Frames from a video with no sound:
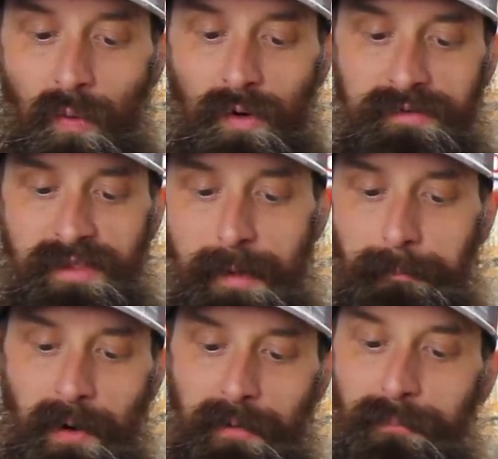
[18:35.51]
Or is
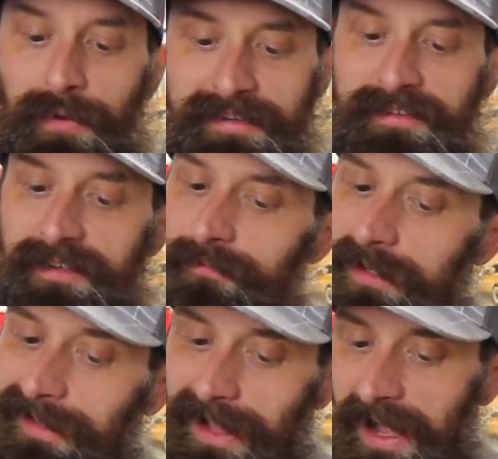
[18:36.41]
that part pretty
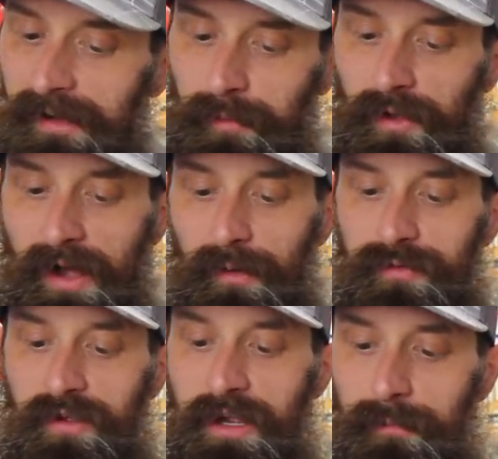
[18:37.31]
reliable? I
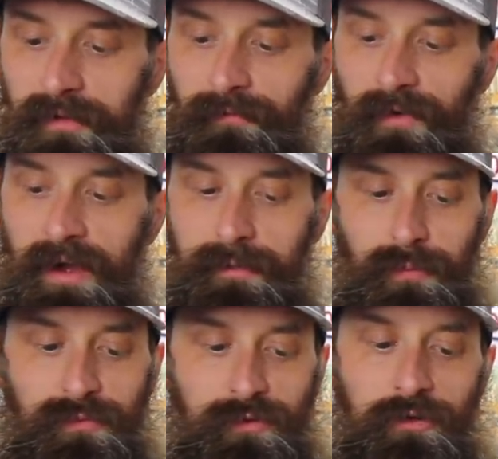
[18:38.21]
was unable to find the
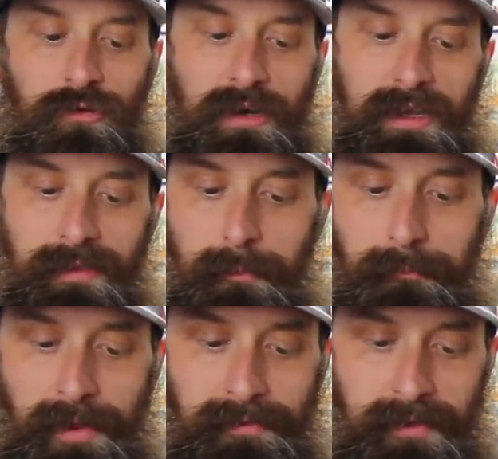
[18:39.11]
procedure in the
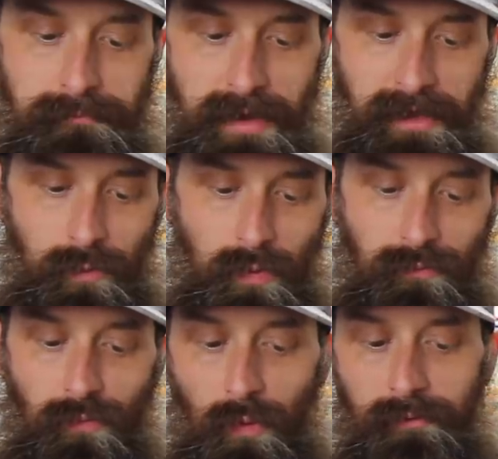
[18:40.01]
Bentley manual
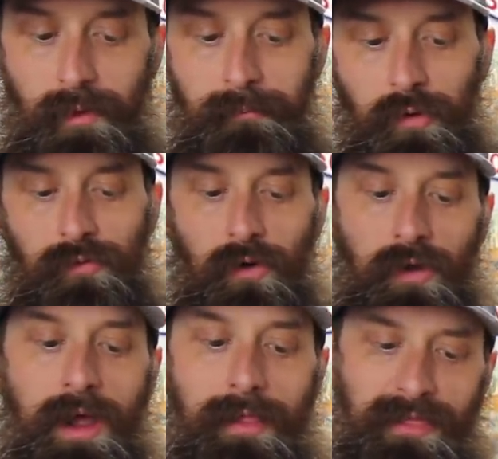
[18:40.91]
for
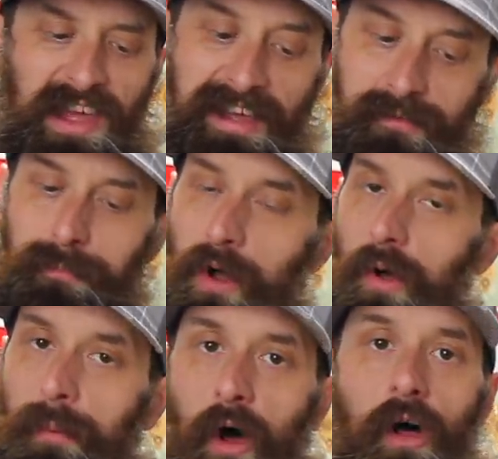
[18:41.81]
removal. Thanks,
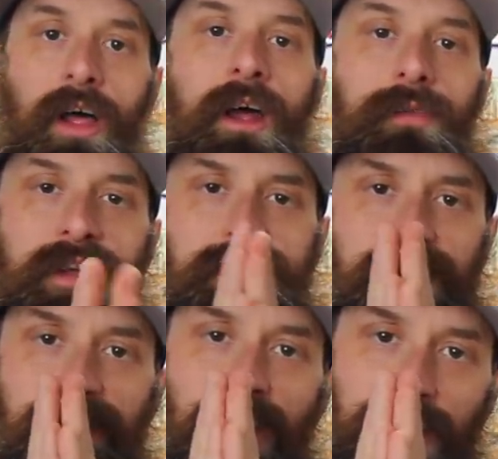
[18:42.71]
Paul. Paul,
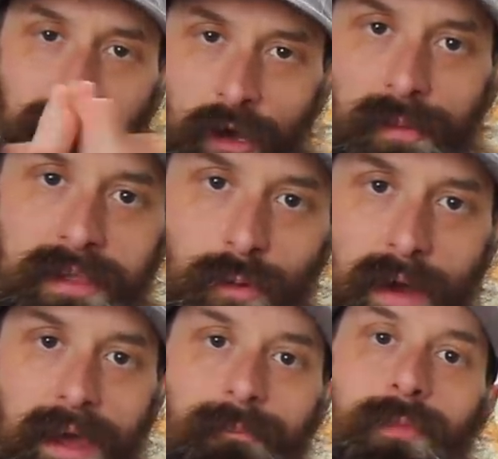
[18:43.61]
this can go either
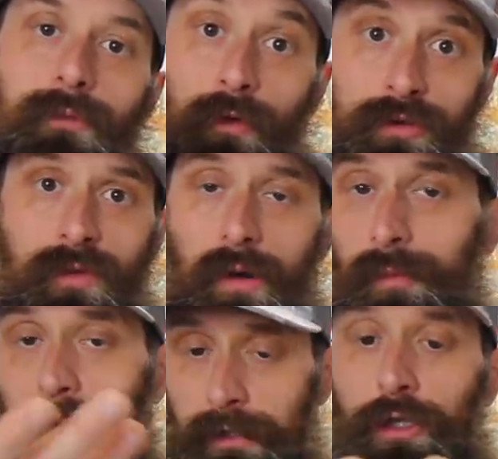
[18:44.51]
way. First of all,
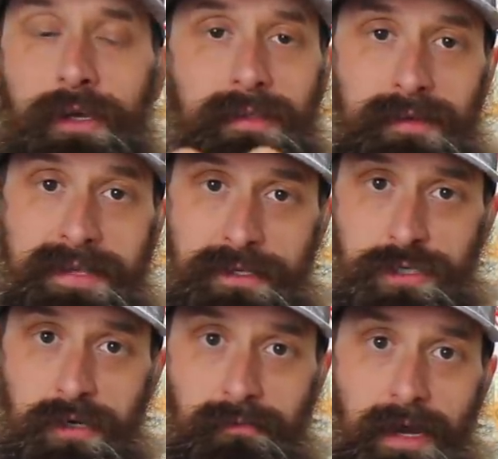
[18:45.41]
we want to look at the
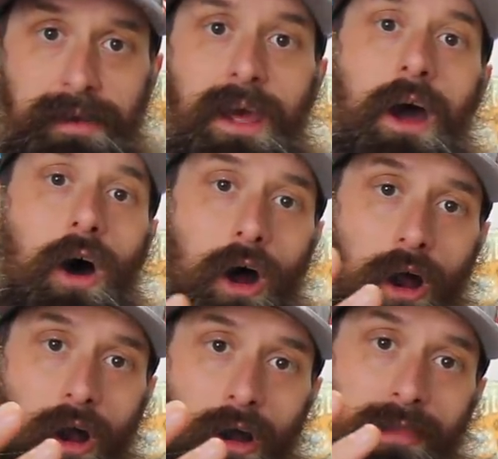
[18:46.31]
tensioner, right?
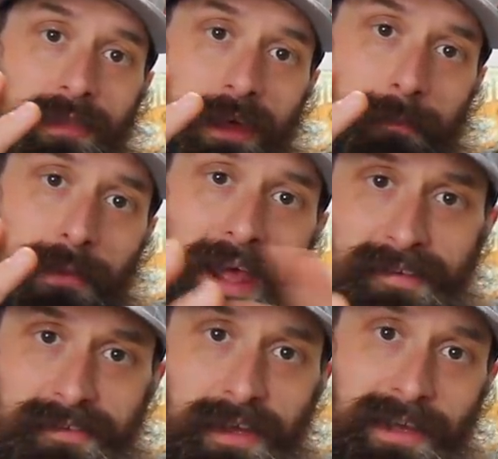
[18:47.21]
Are the
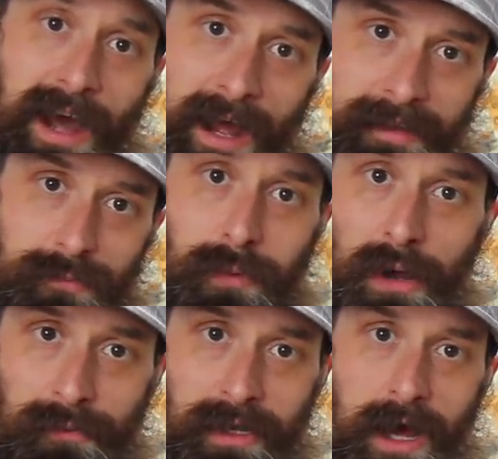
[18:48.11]
plastic guides
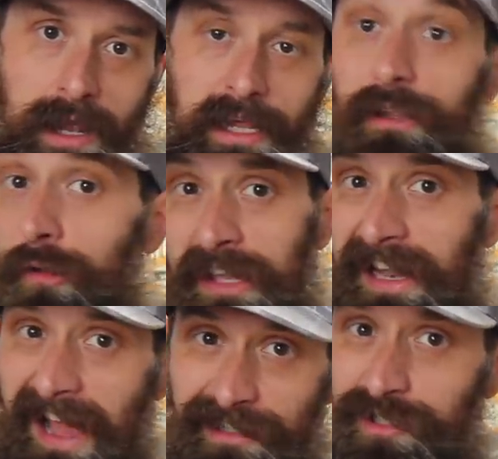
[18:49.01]
broken on it? You
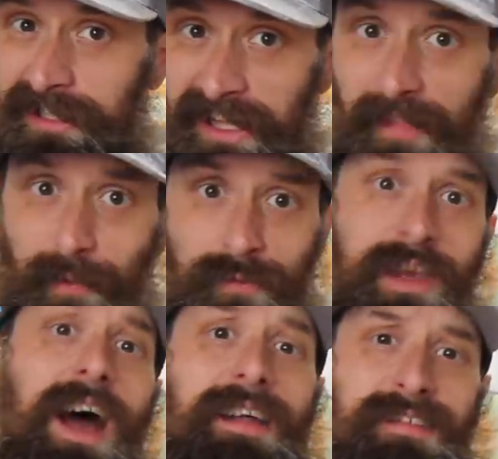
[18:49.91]
can actually get those
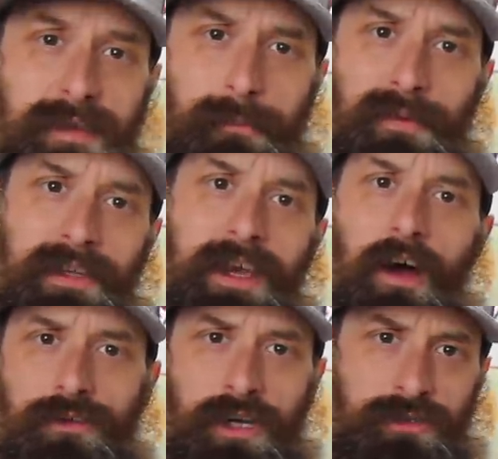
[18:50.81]
guides separately.
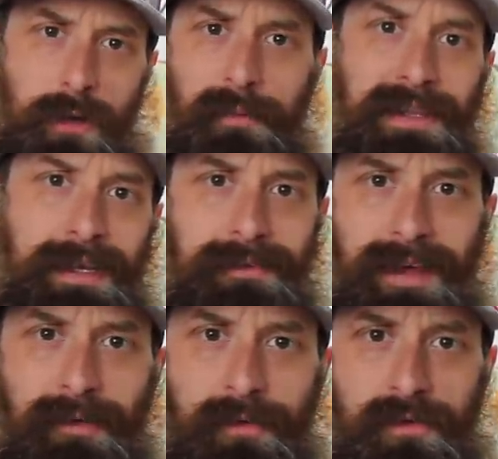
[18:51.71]
I'll try and drop a link
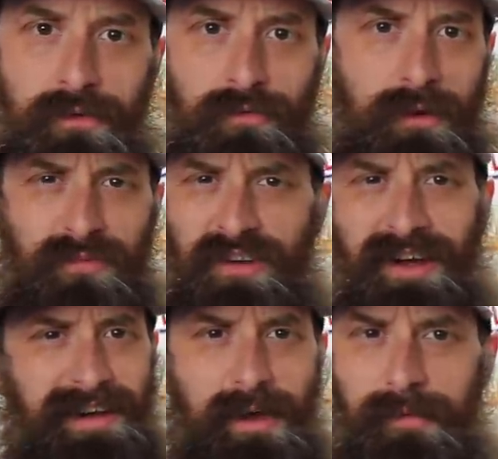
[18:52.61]
down in the description
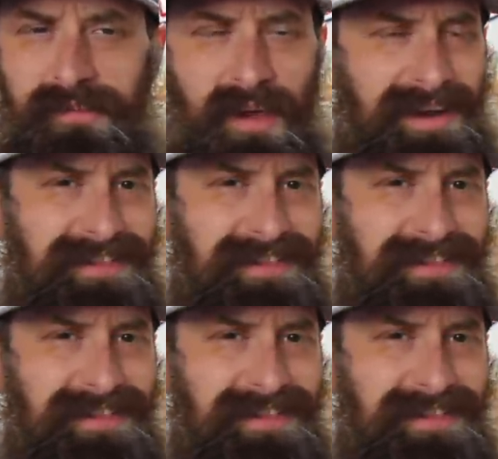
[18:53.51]
on Amazon.